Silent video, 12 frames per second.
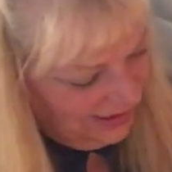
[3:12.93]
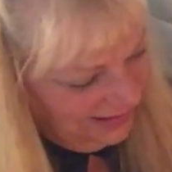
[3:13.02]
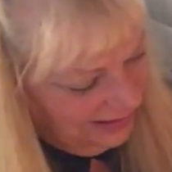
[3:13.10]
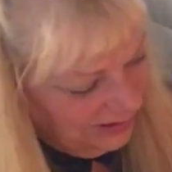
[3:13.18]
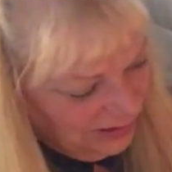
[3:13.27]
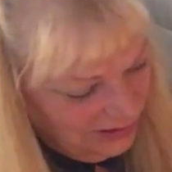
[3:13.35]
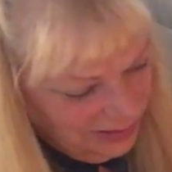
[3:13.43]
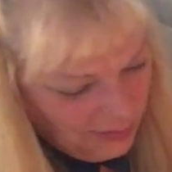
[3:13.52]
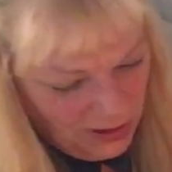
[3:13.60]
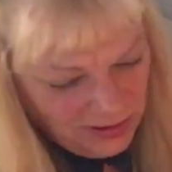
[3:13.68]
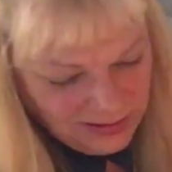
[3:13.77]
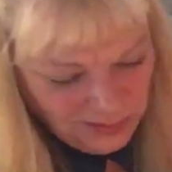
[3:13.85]
in the early
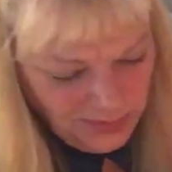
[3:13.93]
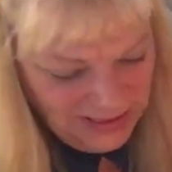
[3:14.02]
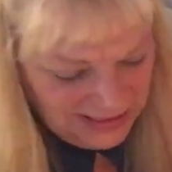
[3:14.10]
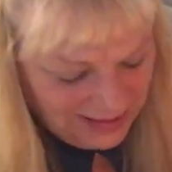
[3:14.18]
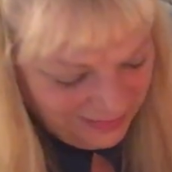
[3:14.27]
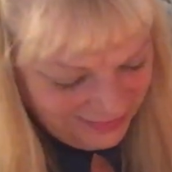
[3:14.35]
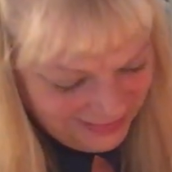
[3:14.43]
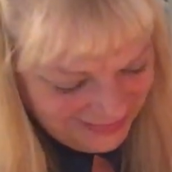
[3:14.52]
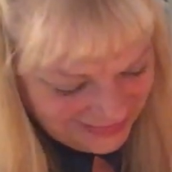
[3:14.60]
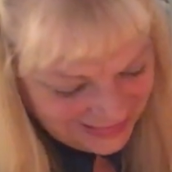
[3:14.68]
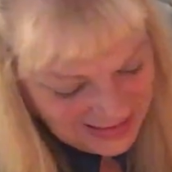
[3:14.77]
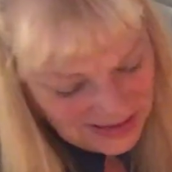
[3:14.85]
part of the week, Aries.